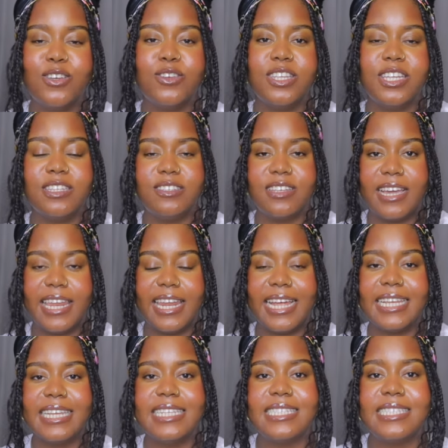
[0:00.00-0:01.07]
You need to get
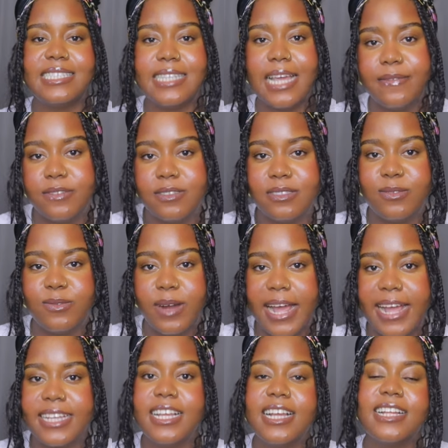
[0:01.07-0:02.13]
at least 7,
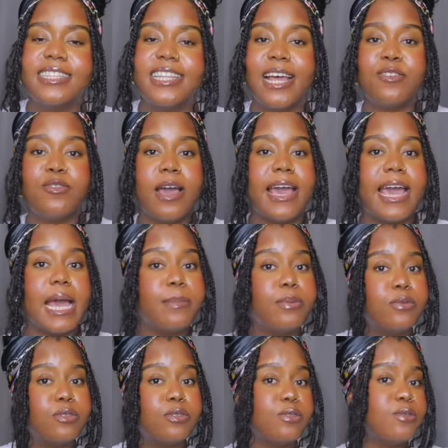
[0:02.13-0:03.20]
right? Now you are
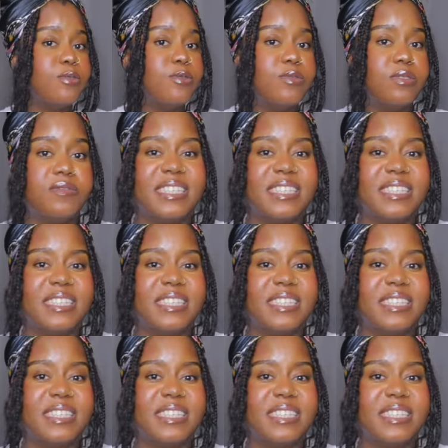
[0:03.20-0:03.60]
able to